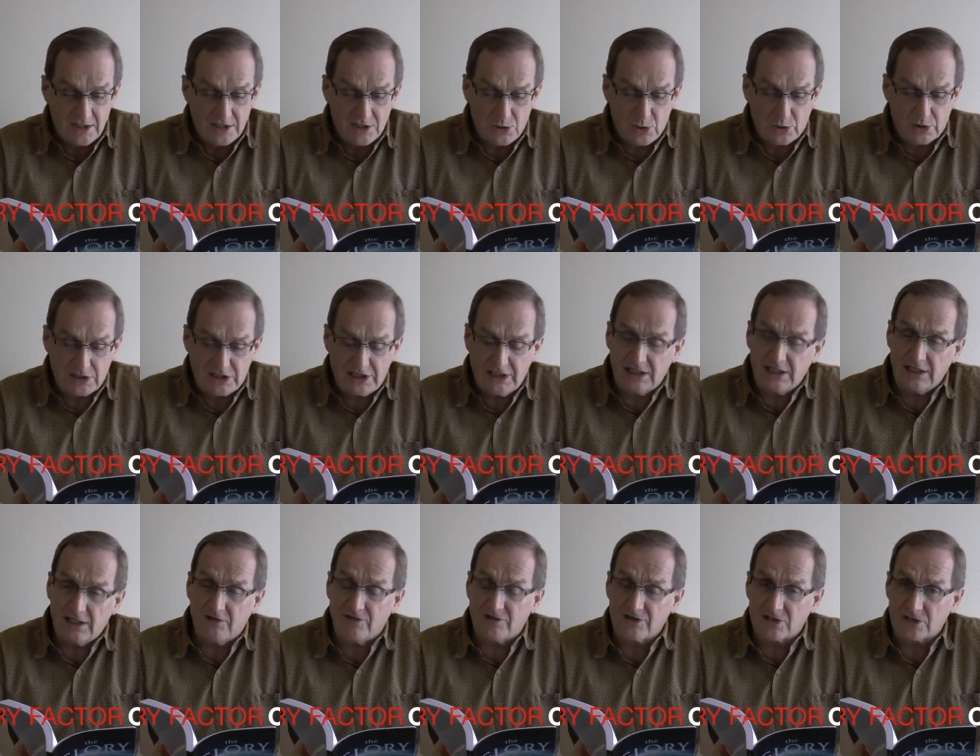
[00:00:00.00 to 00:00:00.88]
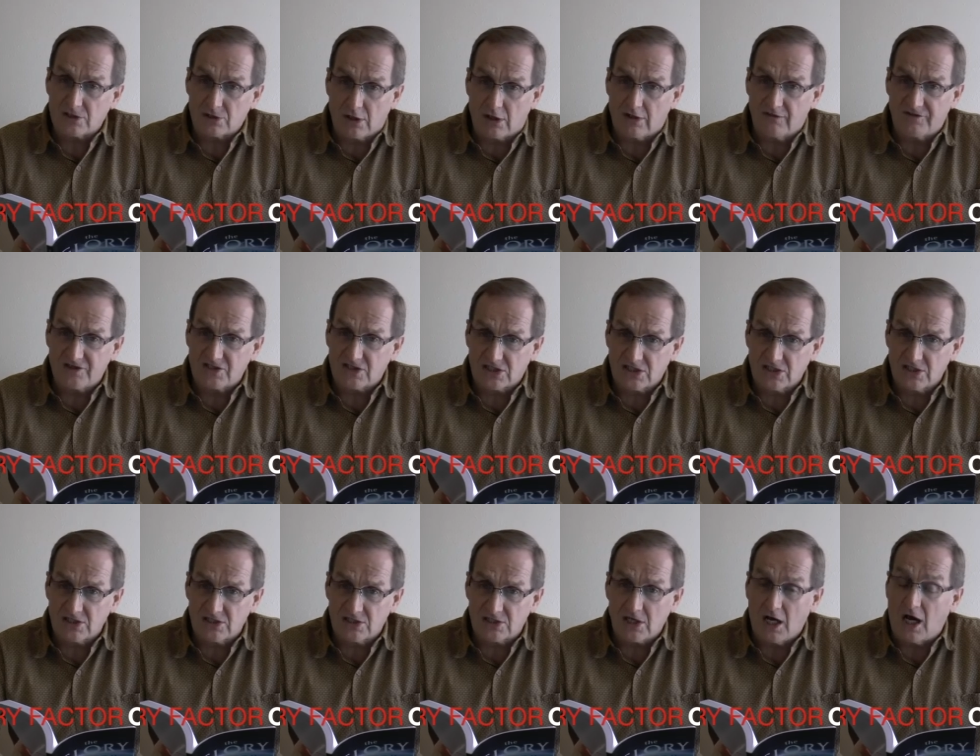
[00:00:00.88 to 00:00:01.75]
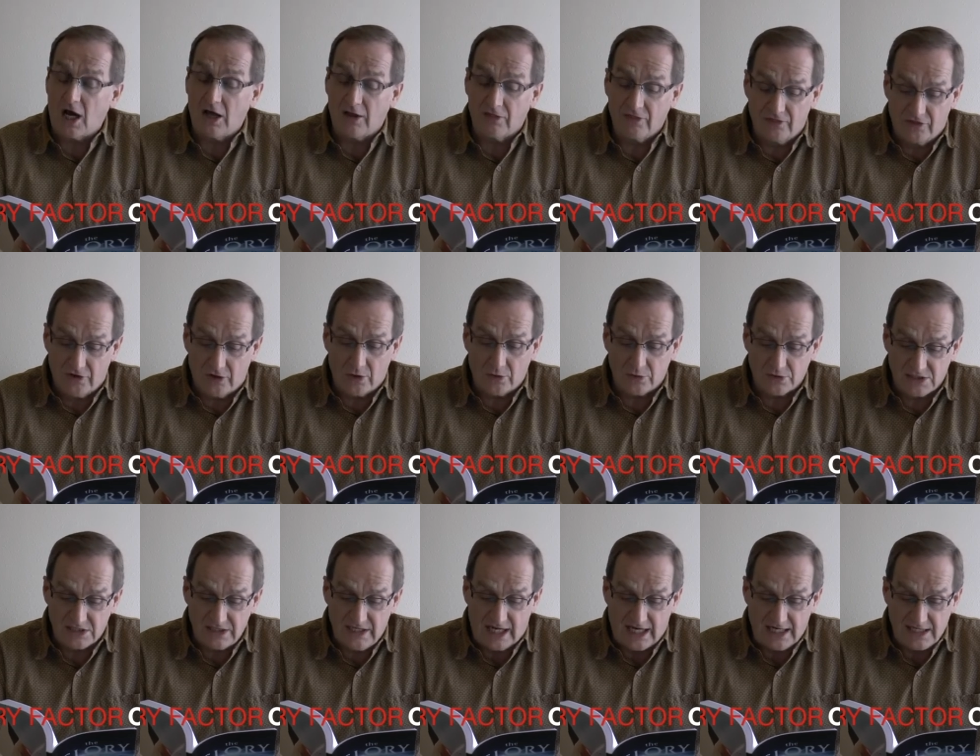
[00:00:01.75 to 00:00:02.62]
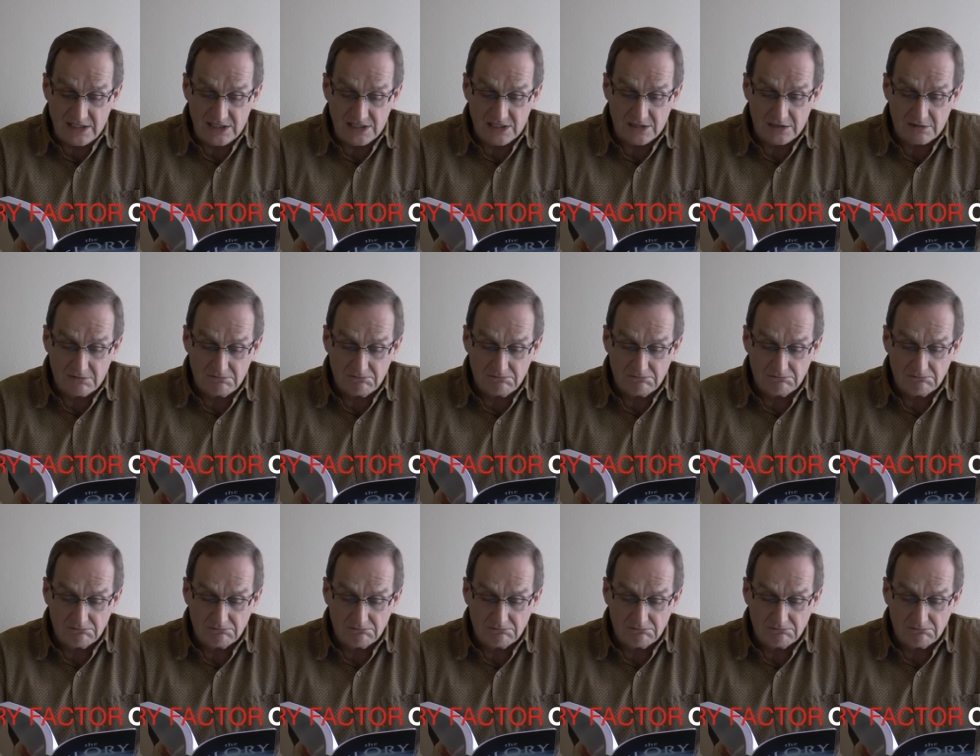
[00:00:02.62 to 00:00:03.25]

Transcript: to attending the services on those nights.